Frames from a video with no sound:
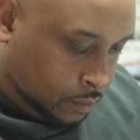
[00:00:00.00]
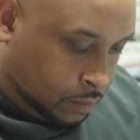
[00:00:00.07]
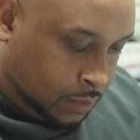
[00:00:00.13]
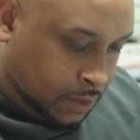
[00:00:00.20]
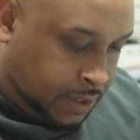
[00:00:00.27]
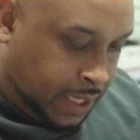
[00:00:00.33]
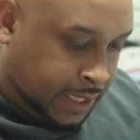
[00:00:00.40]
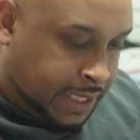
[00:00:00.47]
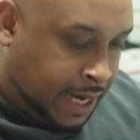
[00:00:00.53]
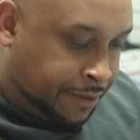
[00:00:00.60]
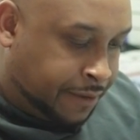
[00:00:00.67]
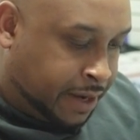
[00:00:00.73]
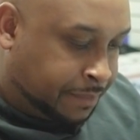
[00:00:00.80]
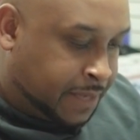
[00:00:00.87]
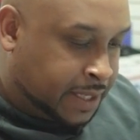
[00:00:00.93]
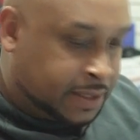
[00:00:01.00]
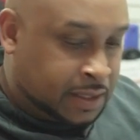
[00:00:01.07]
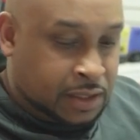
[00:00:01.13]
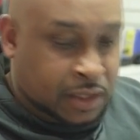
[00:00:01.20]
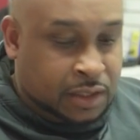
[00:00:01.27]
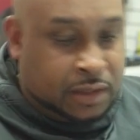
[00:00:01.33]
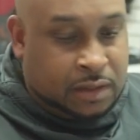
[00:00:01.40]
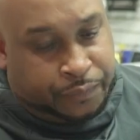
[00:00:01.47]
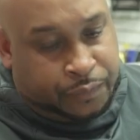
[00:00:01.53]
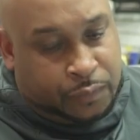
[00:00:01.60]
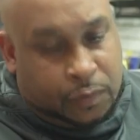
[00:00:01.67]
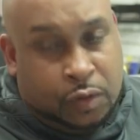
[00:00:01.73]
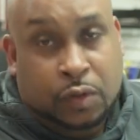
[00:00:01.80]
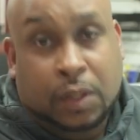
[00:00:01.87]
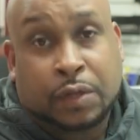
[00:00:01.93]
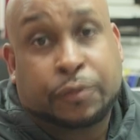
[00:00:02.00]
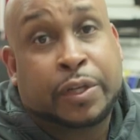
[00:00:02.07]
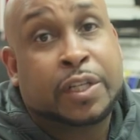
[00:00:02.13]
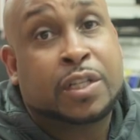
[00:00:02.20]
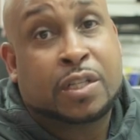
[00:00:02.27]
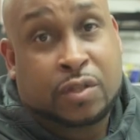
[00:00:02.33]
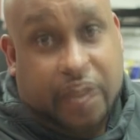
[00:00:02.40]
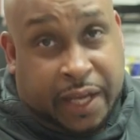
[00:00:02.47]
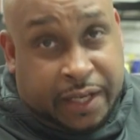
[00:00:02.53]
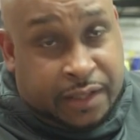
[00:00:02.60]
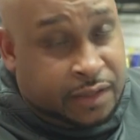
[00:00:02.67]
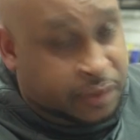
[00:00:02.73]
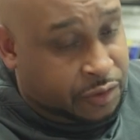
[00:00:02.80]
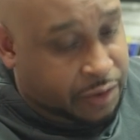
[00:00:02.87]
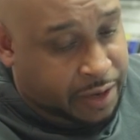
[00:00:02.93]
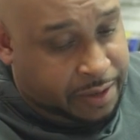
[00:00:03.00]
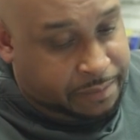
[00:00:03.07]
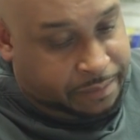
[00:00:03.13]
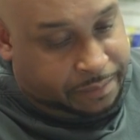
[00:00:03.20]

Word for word: Take direct messages. You can reach us on Instagram.